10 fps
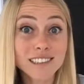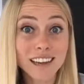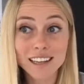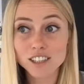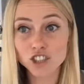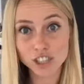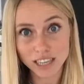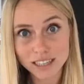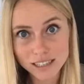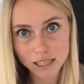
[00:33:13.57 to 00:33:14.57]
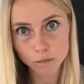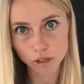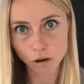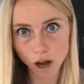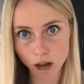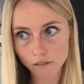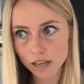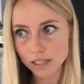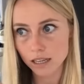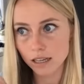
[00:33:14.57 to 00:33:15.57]
it just can seem so
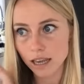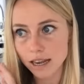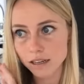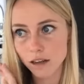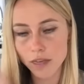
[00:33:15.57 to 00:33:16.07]
obvious and and